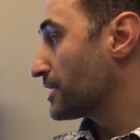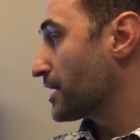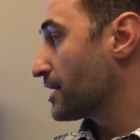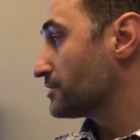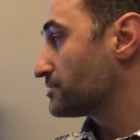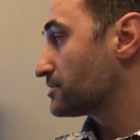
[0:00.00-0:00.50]

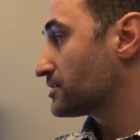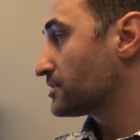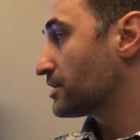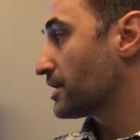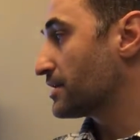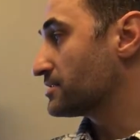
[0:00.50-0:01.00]
And
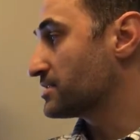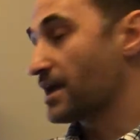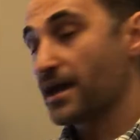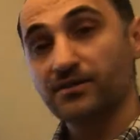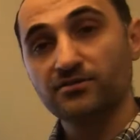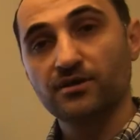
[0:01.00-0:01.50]
at
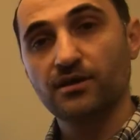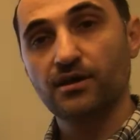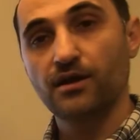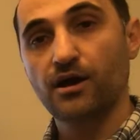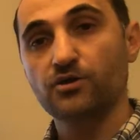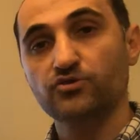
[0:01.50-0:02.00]
the end,
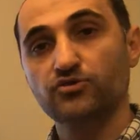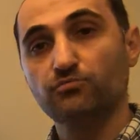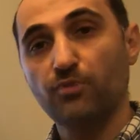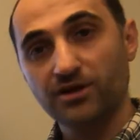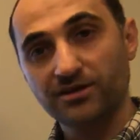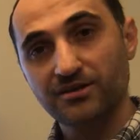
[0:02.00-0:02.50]
how to
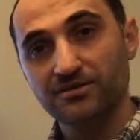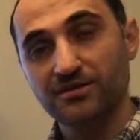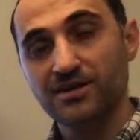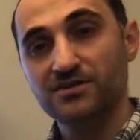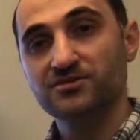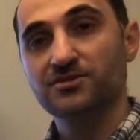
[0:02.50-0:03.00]
market
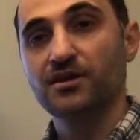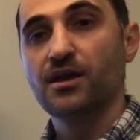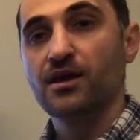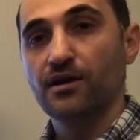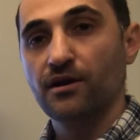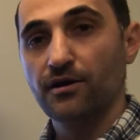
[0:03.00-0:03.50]
this
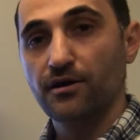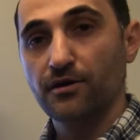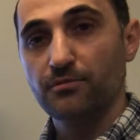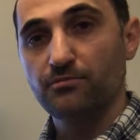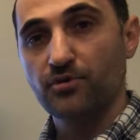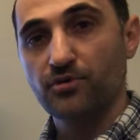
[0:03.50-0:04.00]

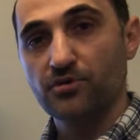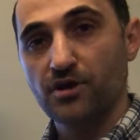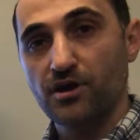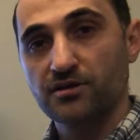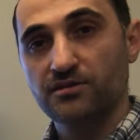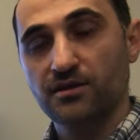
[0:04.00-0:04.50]

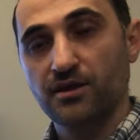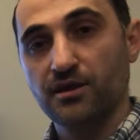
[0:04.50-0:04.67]
product.